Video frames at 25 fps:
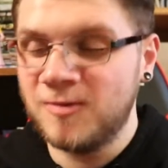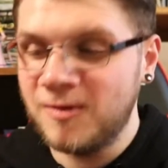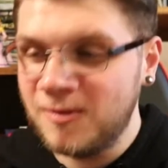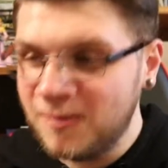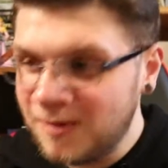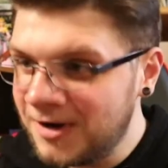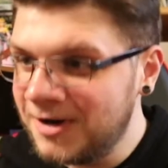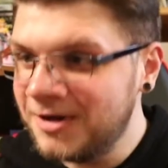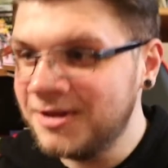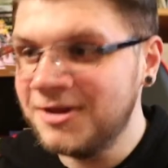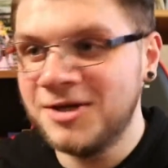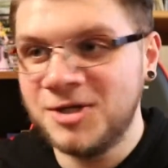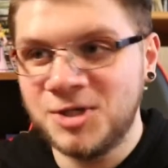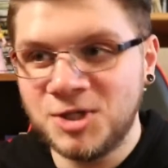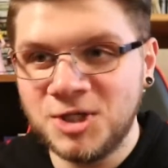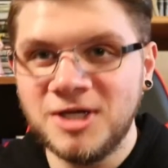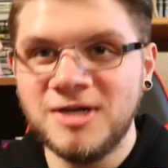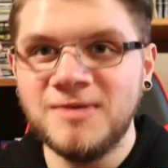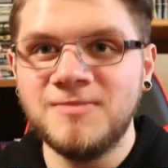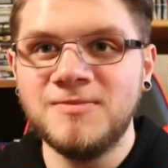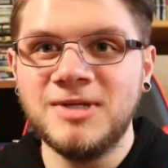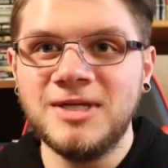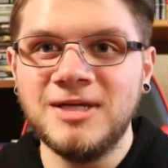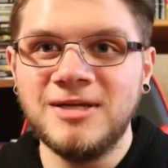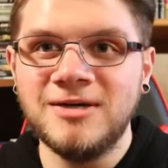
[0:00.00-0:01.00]
really
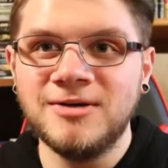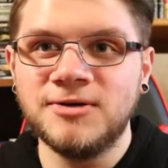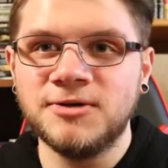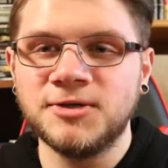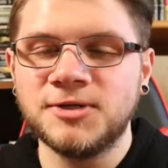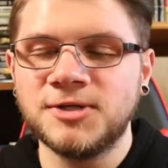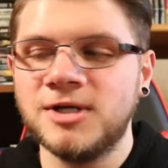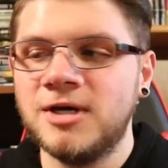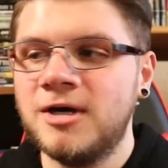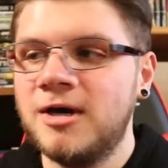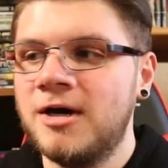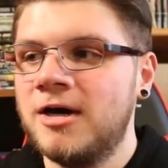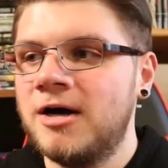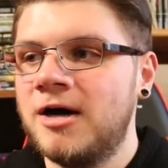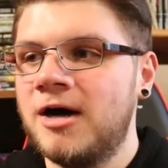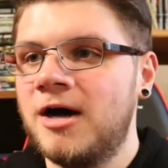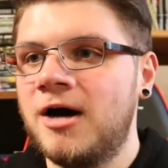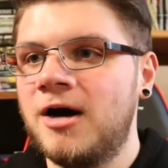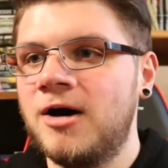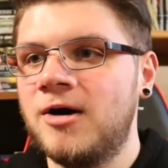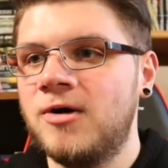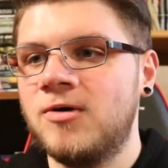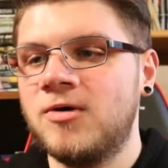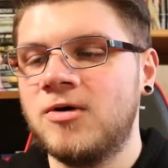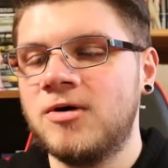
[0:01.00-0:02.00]
cheap deals,
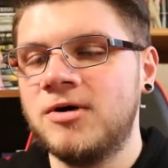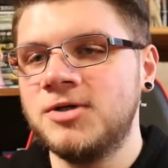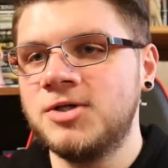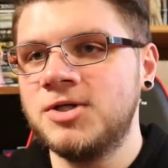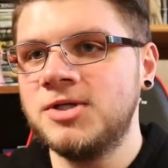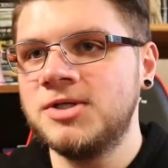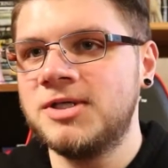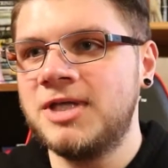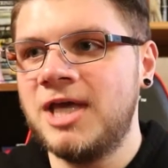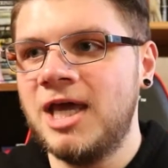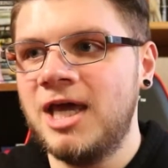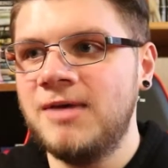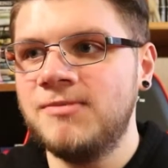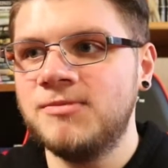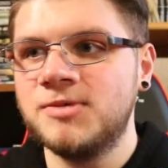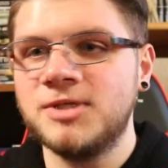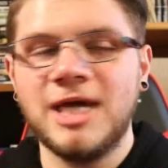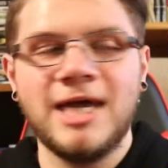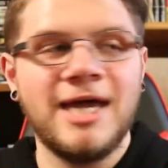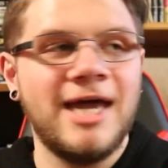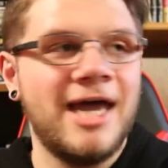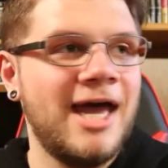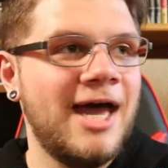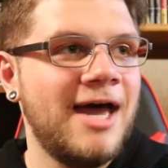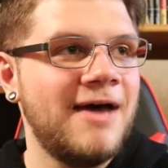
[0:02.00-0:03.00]
or it's just games
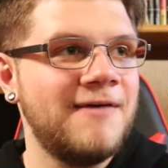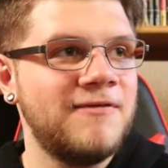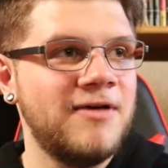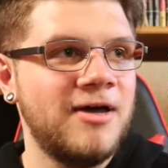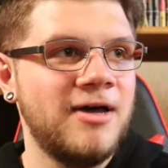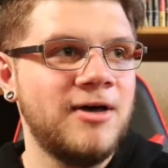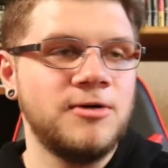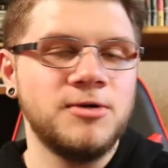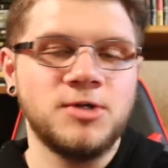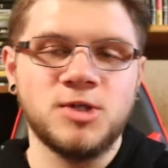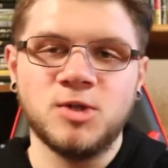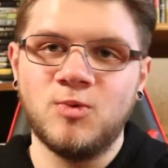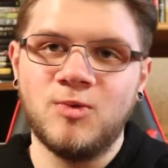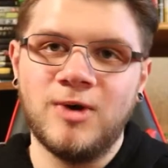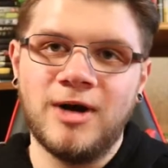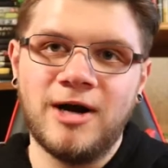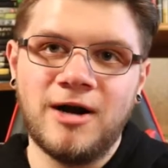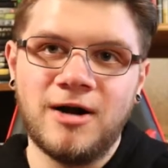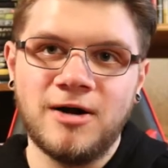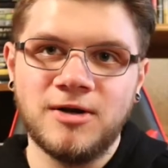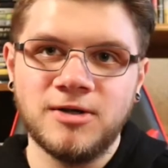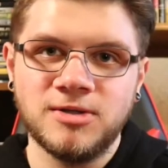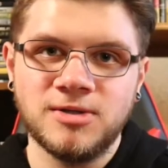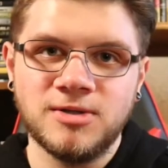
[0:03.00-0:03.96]
I have elsewhere.